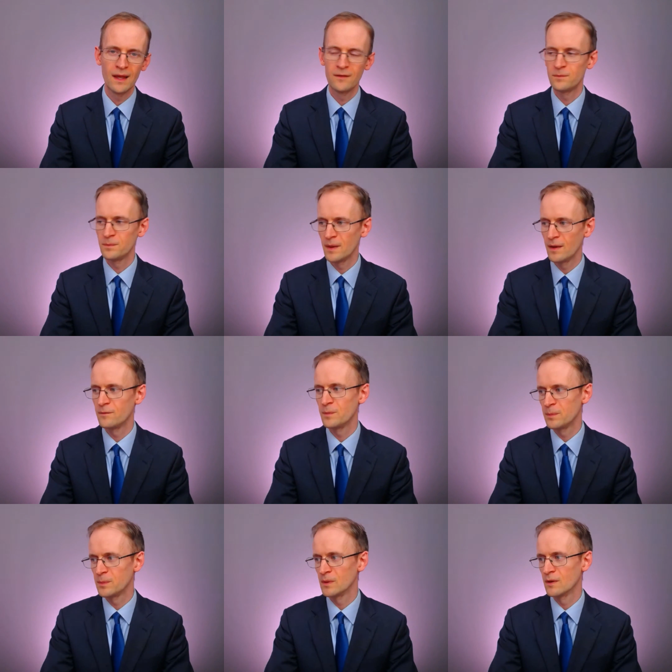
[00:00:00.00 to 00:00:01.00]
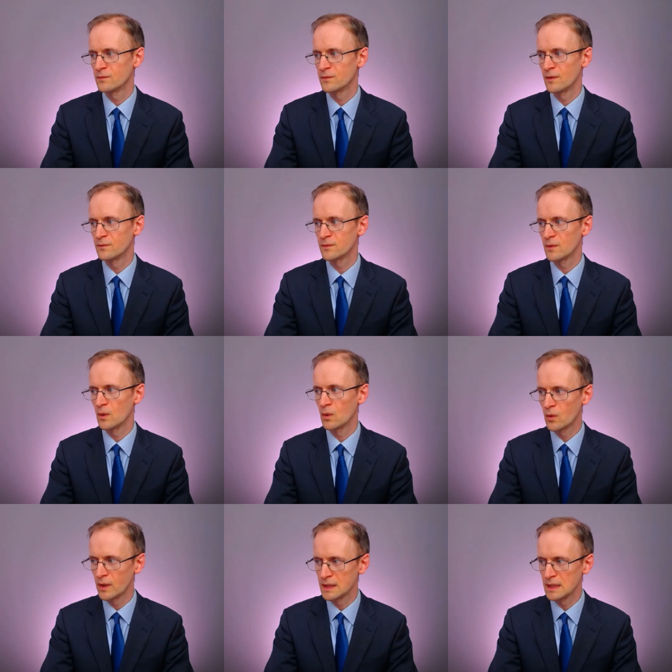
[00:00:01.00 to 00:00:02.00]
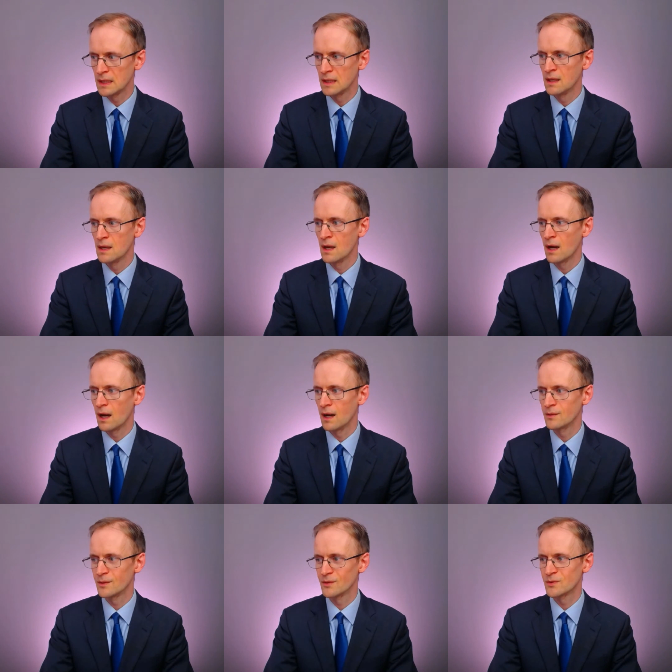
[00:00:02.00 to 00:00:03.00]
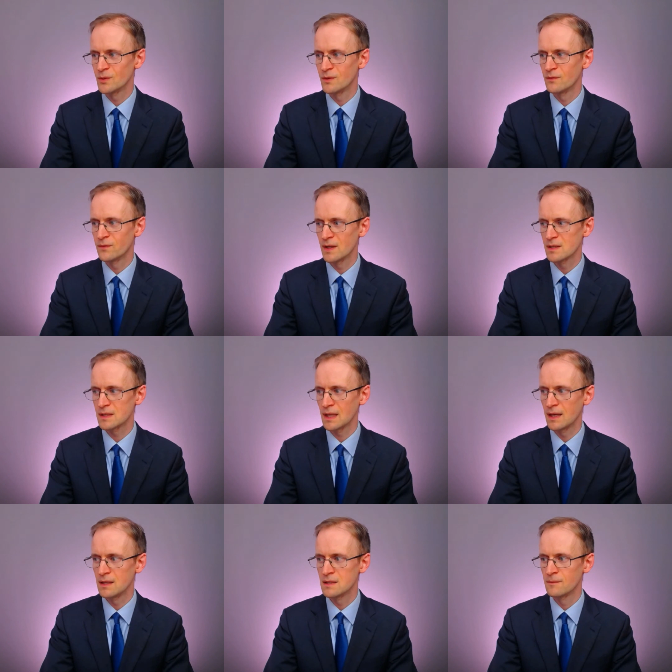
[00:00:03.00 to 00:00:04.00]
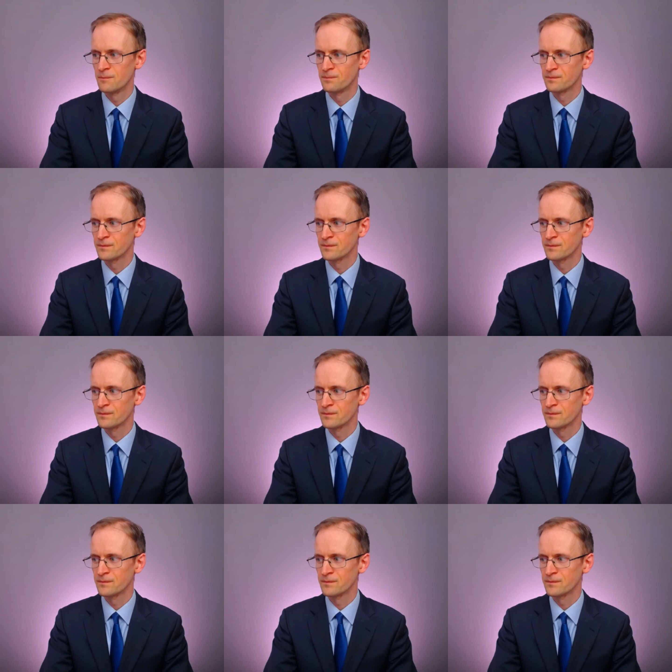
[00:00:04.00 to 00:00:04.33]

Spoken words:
if people have already gone through the first stage.